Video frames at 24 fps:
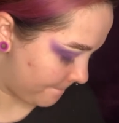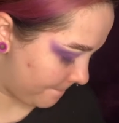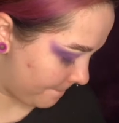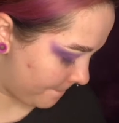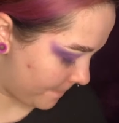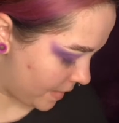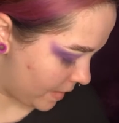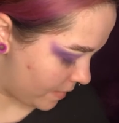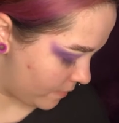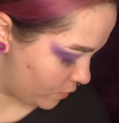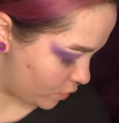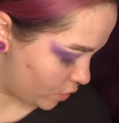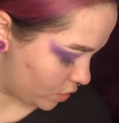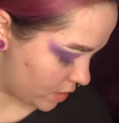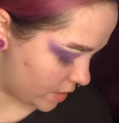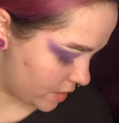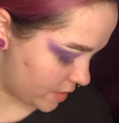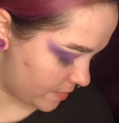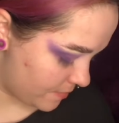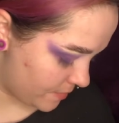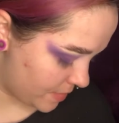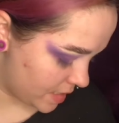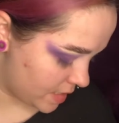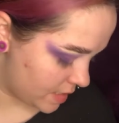and I'm going to
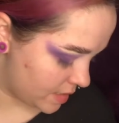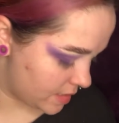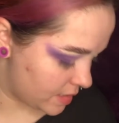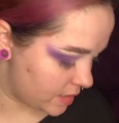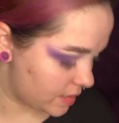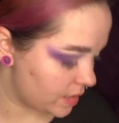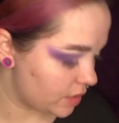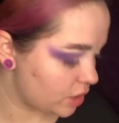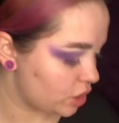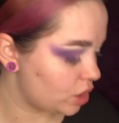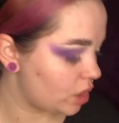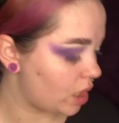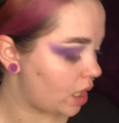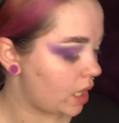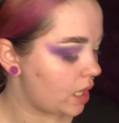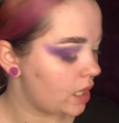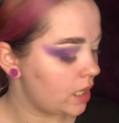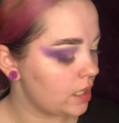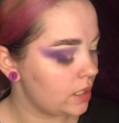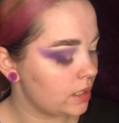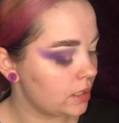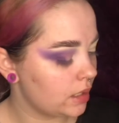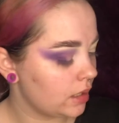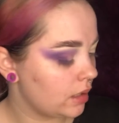dip into the
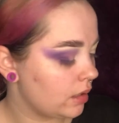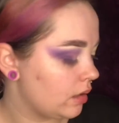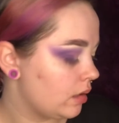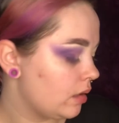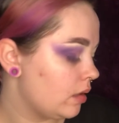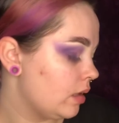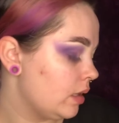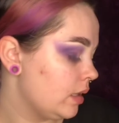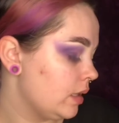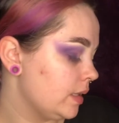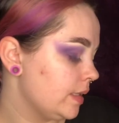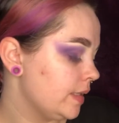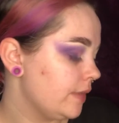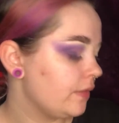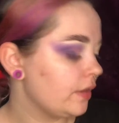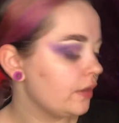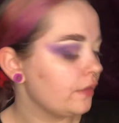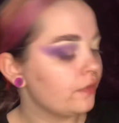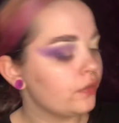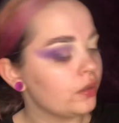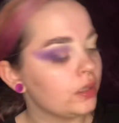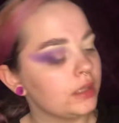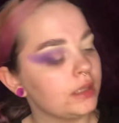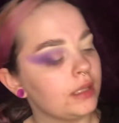shade Living
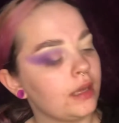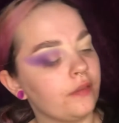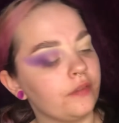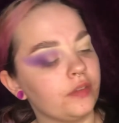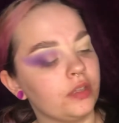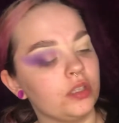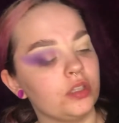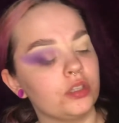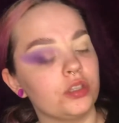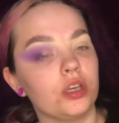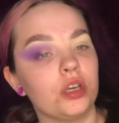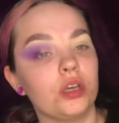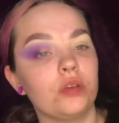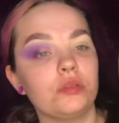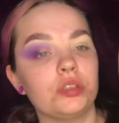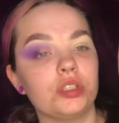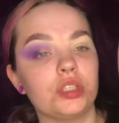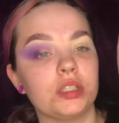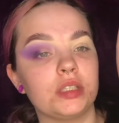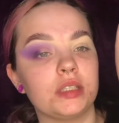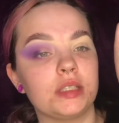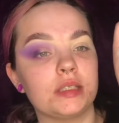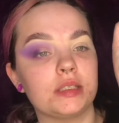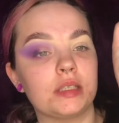for Lavender, which
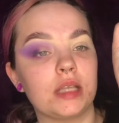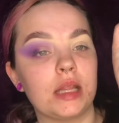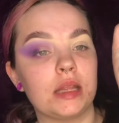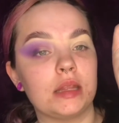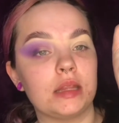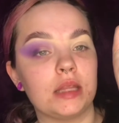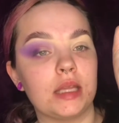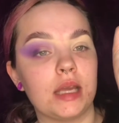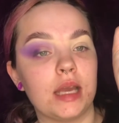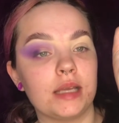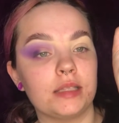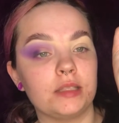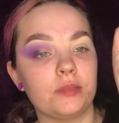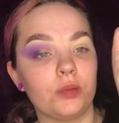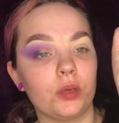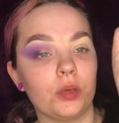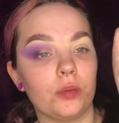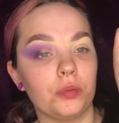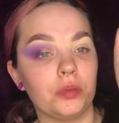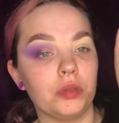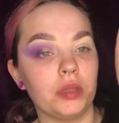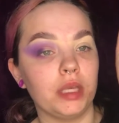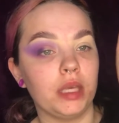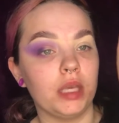is this lighter
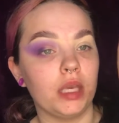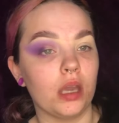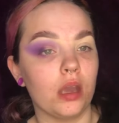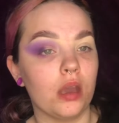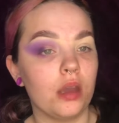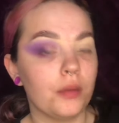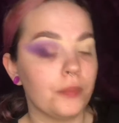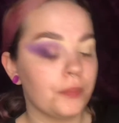purple here.